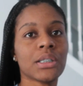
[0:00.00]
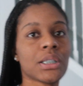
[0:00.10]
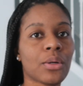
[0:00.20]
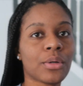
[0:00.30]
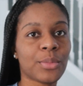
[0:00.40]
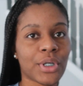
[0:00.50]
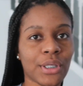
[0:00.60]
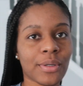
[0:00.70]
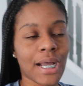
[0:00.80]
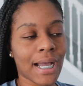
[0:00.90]
So good
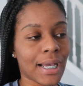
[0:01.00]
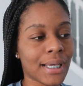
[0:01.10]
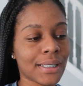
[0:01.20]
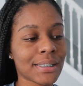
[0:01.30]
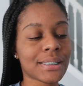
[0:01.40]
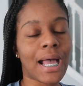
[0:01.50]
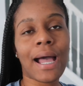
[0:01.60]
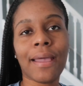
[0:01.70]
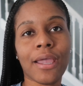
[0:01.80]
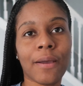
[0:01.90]
morning, you guys.
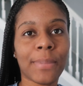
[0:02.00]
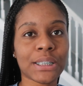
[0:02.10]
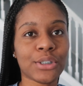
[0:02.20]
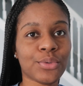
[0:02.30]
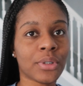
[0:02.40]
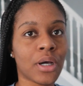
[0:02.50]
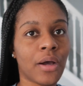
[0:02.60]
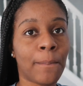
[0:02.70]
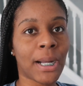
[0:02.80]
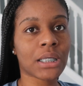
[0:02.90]
I am about to do
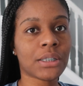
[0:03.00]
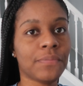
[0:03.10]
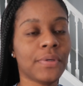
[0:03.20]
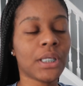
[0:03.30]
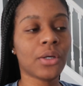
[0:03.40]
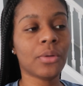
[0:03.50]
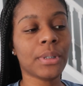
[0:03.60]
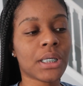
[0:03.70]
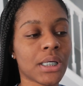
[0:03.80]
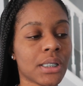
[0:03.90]
an unboxing video
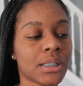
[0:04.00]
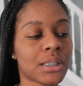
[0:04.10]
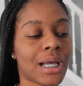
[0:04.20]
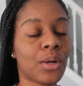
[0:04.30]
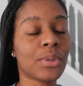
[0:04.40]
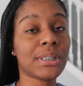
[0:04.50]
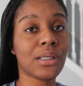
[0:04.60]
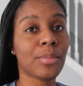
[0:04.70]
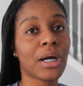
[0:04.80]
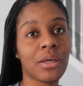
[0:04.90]
because I
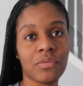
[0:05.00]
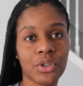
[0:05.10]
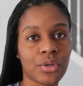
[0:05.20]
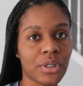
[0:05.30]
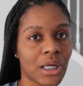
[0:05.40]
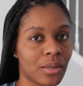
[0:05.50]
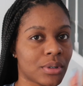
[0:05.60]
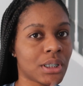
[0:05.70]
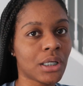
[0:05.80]
received my inventory that I was